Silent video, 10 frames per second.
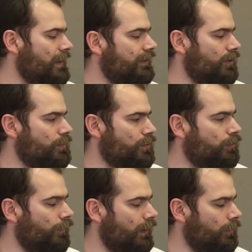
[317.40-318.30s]
as your
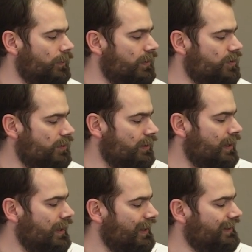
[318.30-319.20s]
proof of accommodation,
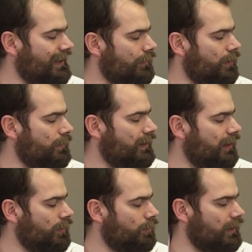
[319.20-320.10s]
they will be
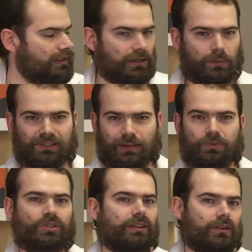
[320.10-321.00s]
calculated with
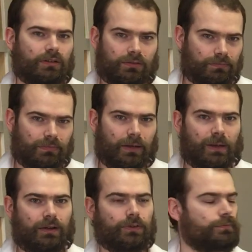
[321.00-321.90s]
some general
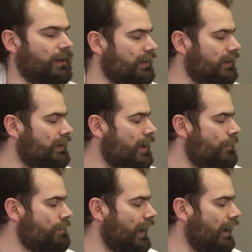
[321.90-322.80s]
amount of money
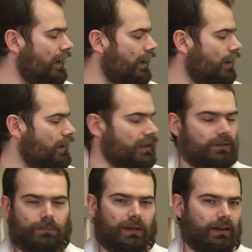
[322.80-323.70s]

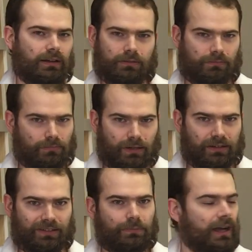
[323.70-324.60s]
given
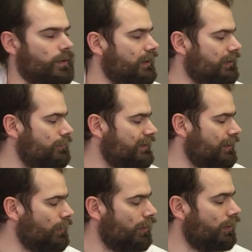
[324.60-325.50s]
by some directive, by
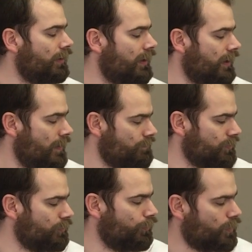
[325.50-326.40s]
some law.
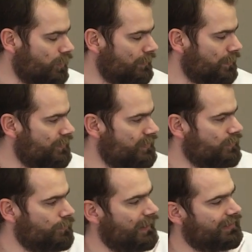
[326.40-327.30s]
So for one person
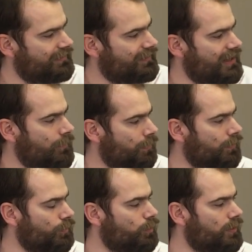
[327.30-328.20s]
to make this
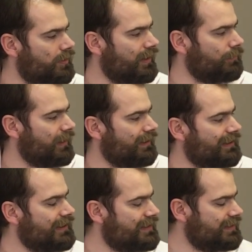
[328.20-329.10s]
example work and make
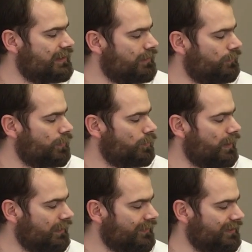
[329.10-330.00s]
it easy, for
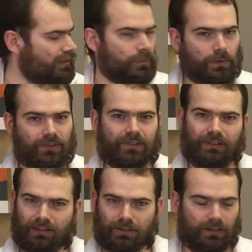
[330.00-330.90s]
one single
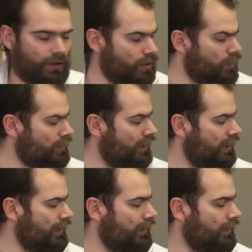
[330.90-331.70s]
person living alone,